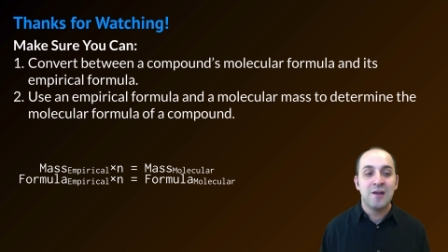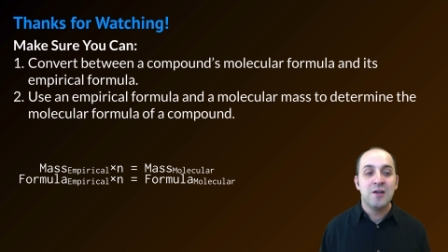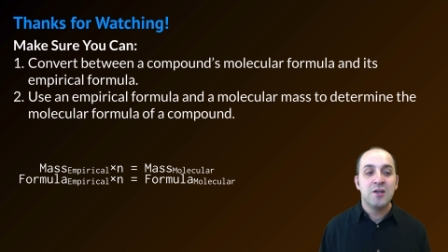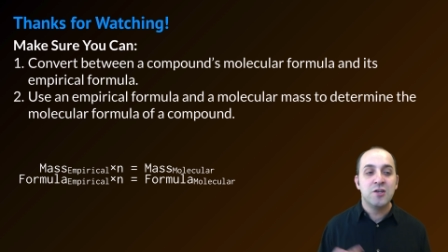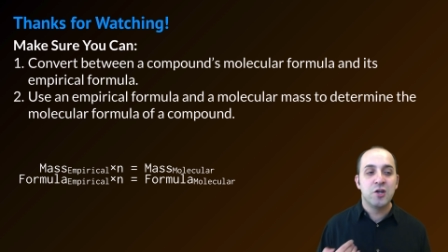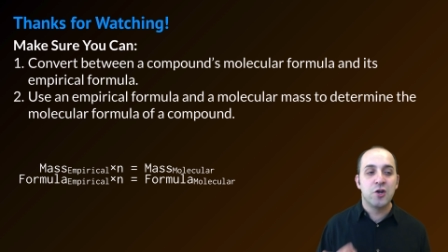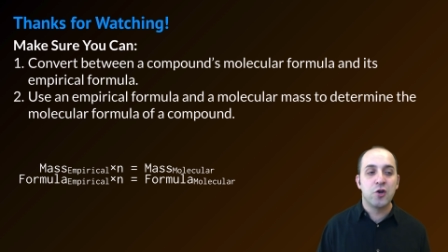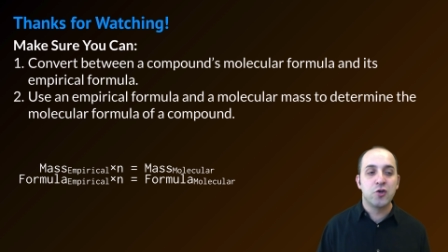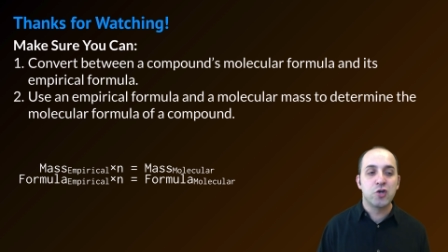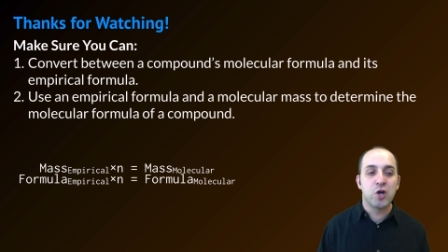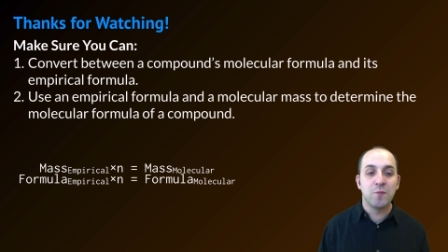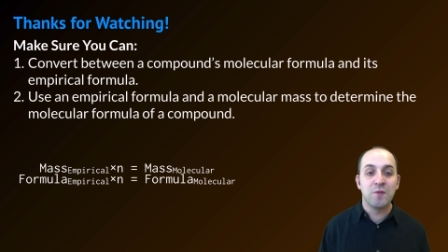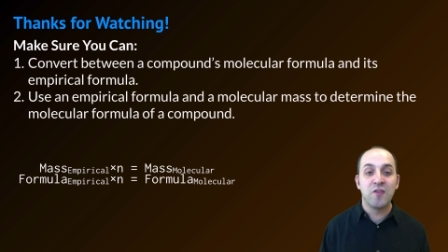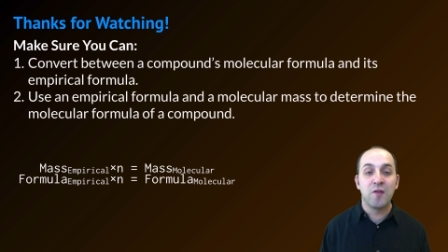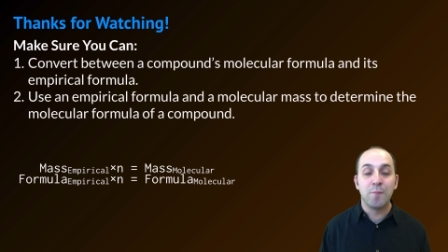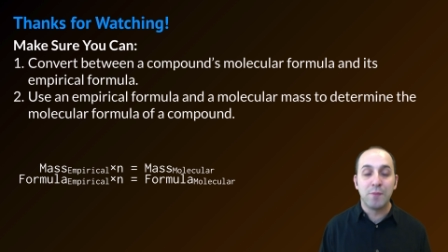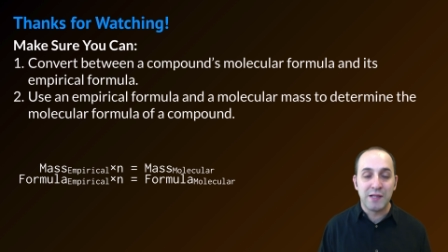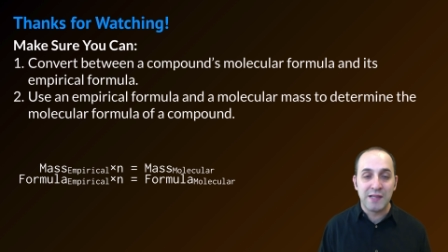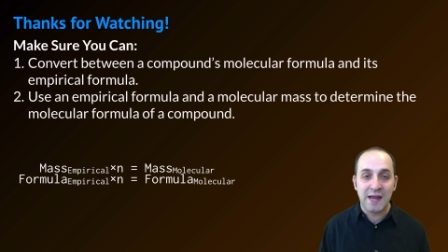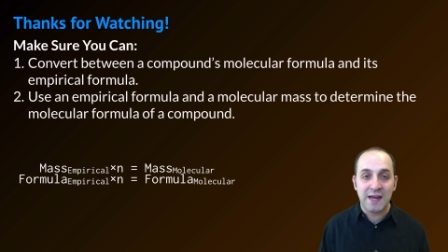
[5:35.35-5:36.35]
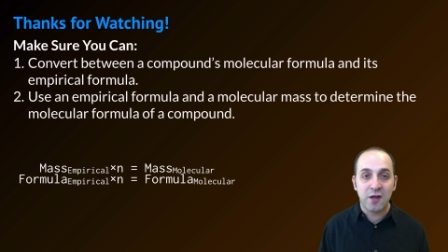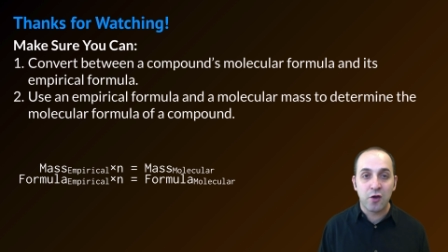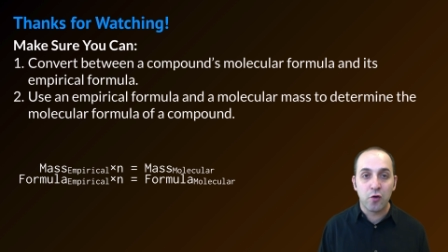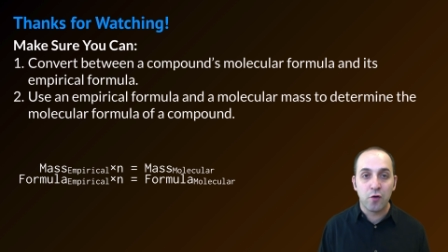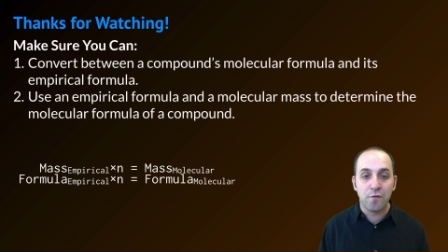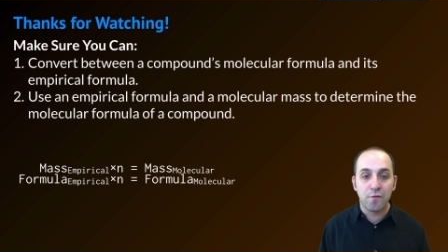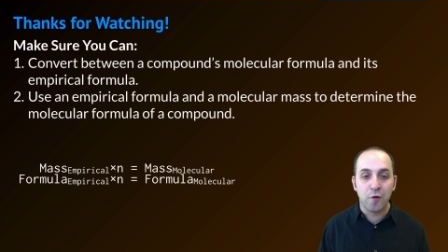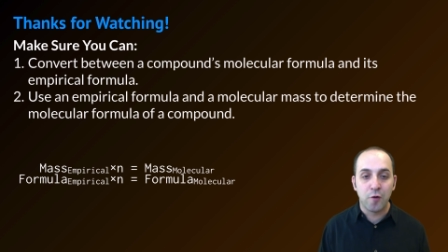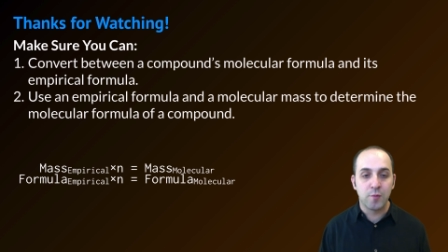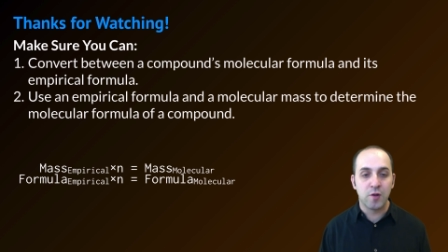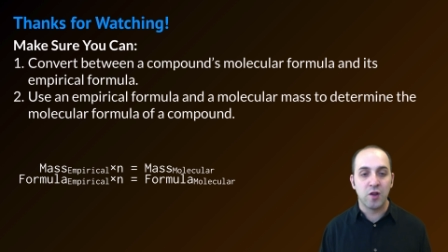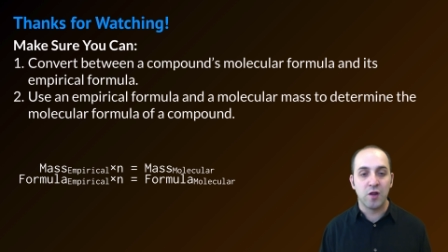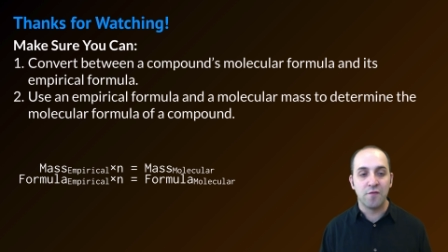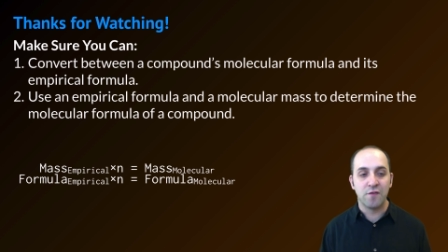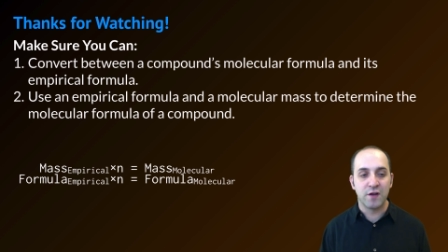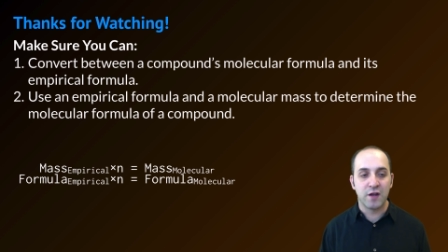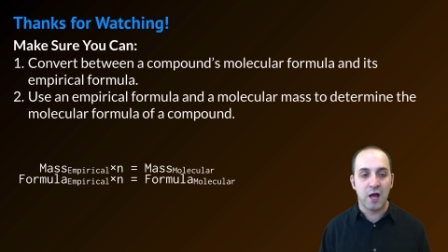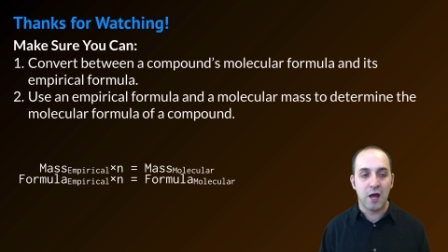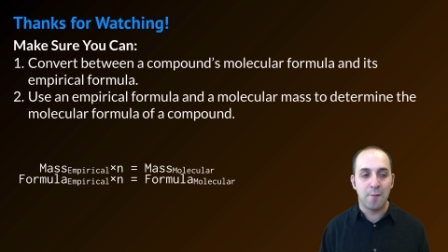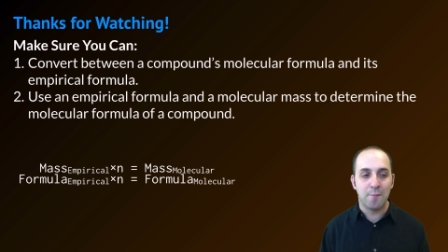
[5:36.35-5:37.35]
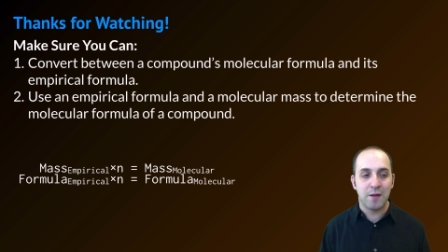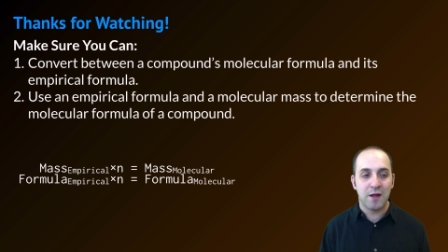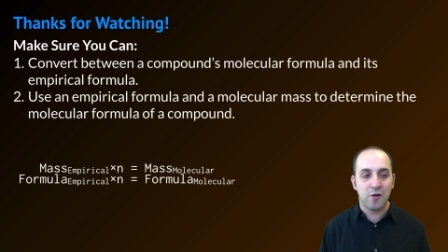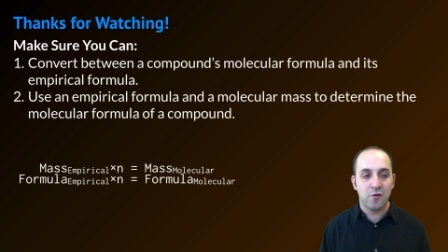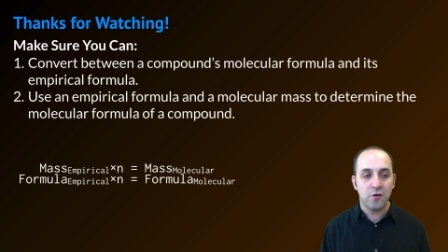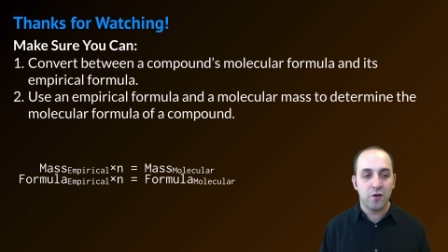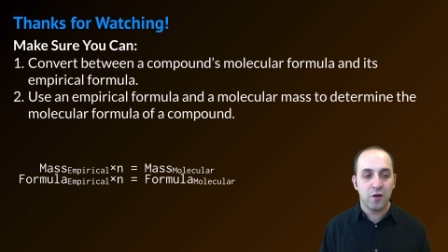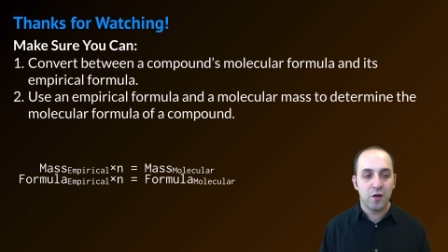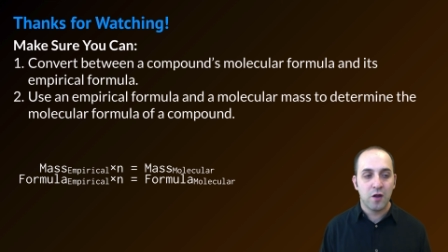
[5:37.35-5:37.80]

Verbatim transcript: to determine the molecular formula of a compound.